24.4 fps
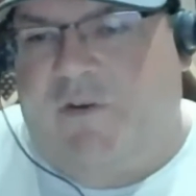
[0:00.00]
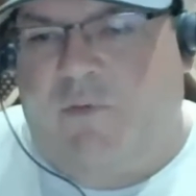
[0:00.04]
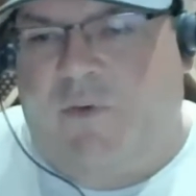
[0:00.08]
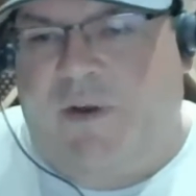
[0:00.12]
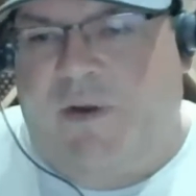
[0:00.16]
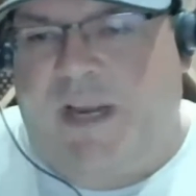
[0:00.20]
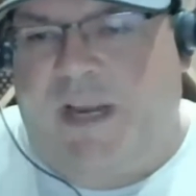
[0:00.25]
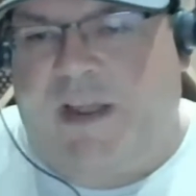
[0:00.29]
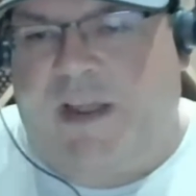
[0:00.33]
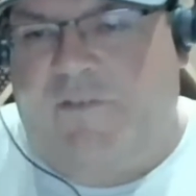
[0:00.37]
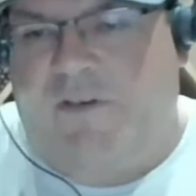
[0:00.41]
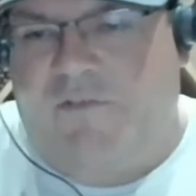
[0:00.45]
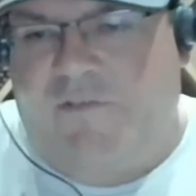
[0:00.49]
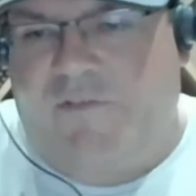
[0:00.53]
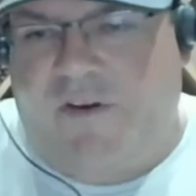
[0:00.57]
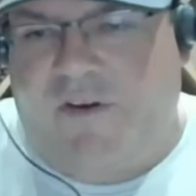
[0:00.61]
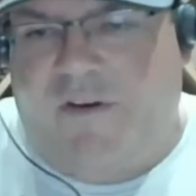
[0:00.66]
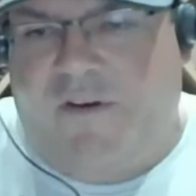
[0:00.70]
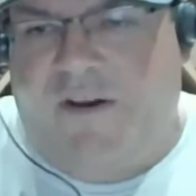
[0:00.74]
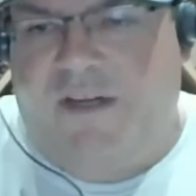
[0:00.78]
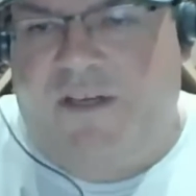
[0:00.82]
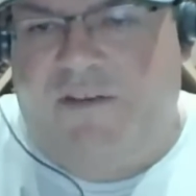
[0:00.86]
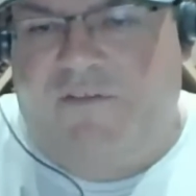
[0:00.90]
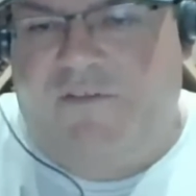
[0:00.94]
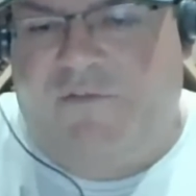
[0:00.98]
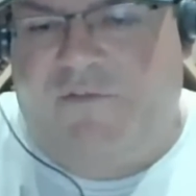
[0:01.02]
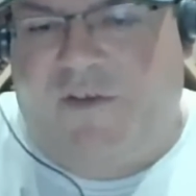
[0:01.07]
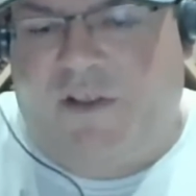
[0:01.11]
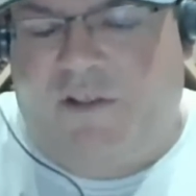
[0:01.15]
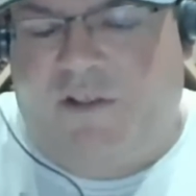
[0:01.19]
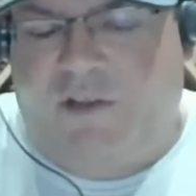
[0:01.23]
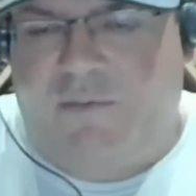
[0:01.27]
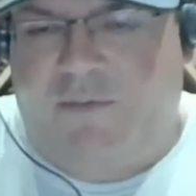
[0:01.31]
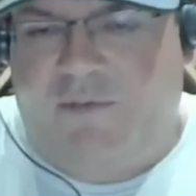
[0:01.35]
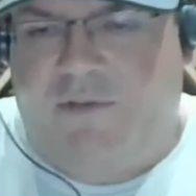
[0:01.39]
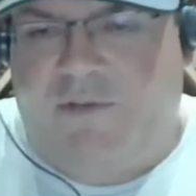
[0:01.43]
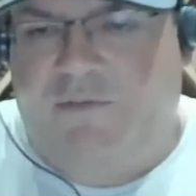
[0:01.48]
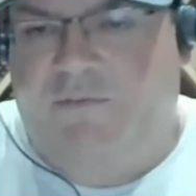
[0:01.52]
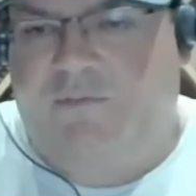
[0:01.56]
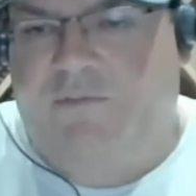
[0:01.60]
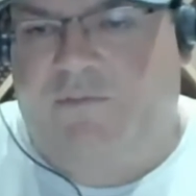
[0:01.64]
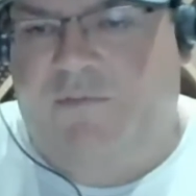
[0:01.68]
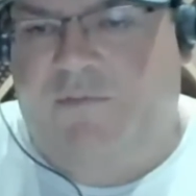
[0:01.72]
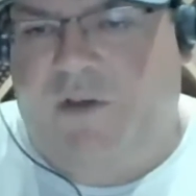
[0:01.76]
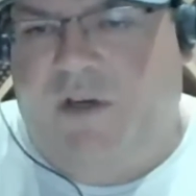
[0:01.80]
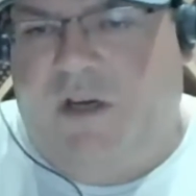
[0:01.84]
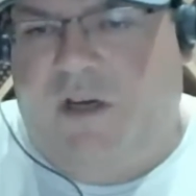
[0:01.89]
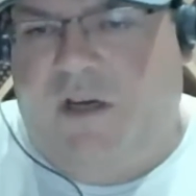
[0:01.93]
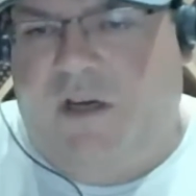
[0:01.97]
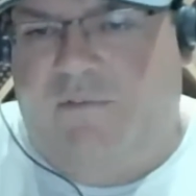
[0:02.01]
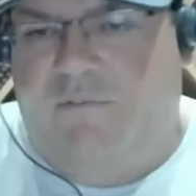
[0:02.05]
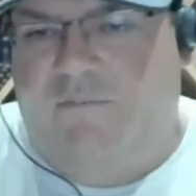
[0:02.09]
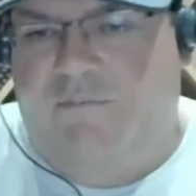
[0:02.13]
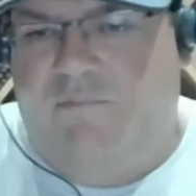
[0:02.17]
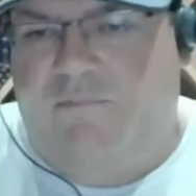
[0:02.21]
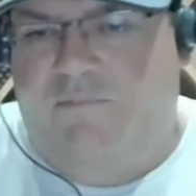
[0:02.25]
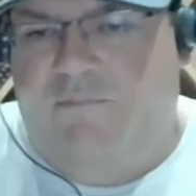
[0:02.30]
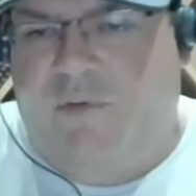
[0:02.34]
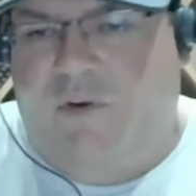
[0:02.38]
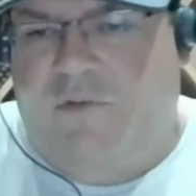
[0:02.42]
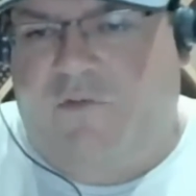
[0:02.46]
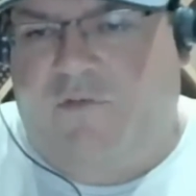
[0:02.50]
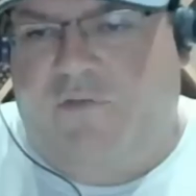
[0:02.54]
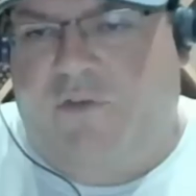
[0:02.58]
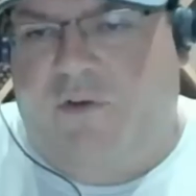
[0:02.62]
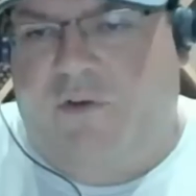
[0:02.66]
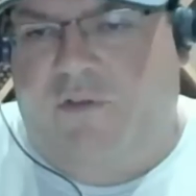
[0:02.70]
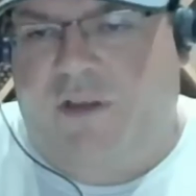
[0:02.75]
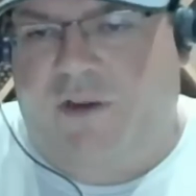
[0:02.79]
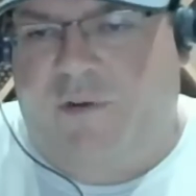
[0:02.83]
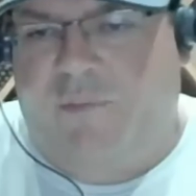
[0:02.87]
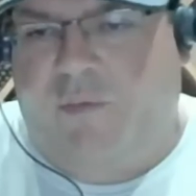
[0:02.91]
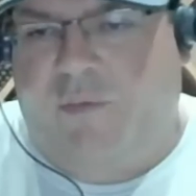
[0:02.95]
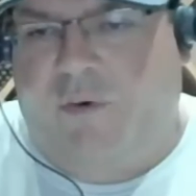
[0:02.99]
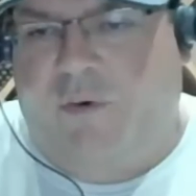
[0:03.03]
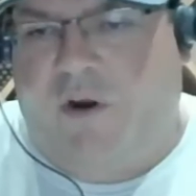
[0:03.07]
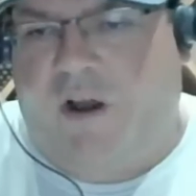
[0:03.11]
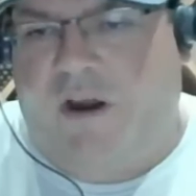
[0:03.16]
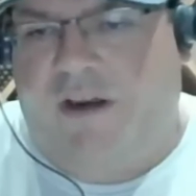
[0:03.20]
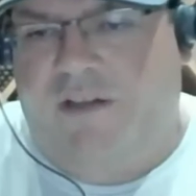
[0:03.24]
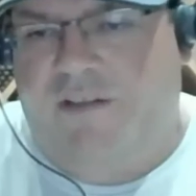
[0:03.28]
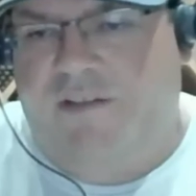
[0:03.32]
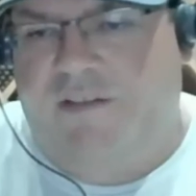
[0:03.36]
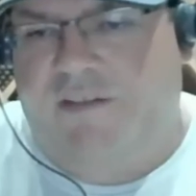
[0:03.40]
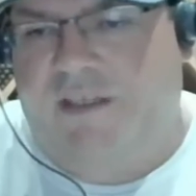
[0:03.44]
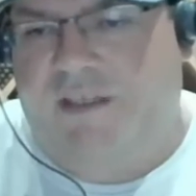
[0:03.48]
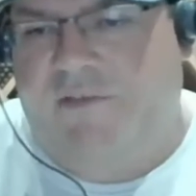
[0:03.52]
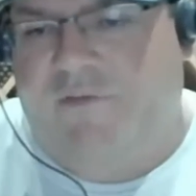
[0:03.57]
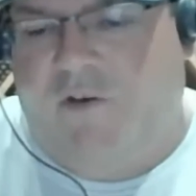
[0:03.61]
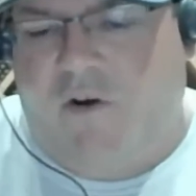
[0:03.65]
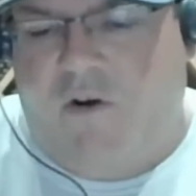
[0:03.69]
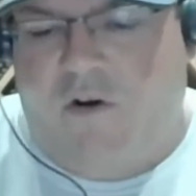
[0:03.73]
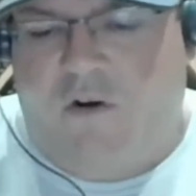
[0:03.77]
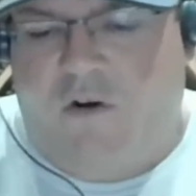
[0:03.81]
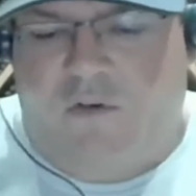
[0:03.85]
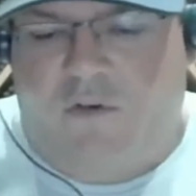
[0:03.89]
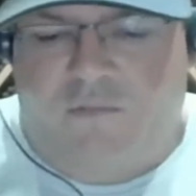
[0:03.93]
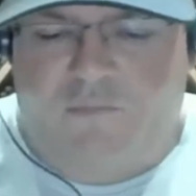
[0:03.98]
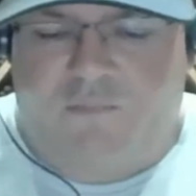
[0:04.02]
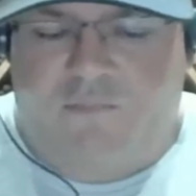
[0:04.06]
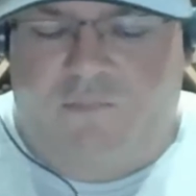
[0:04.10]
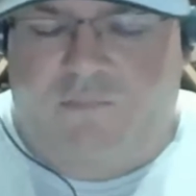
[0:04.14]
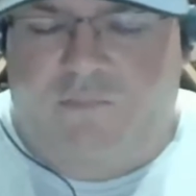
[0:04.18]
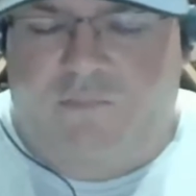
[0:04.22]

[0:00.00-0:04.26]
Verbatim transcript: We have a very developed uh, portfolio of products. They've all